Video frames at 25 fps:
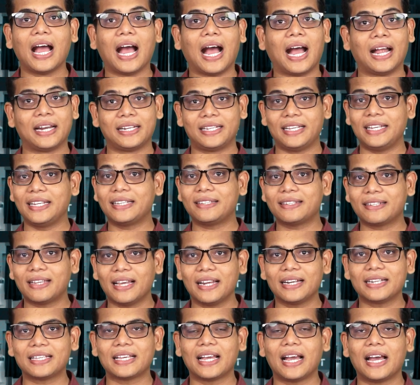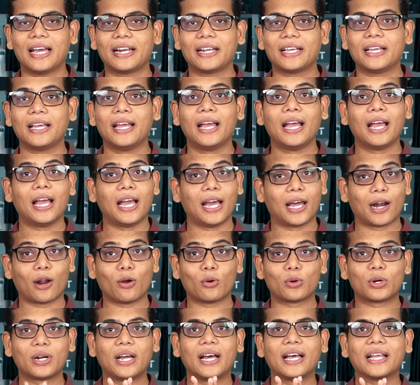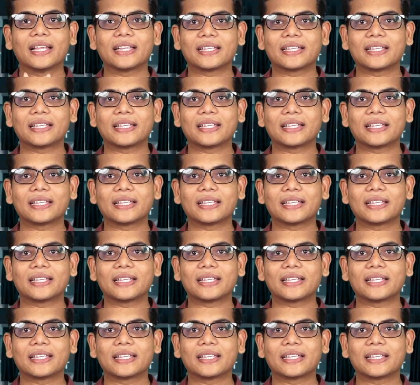and it can carry around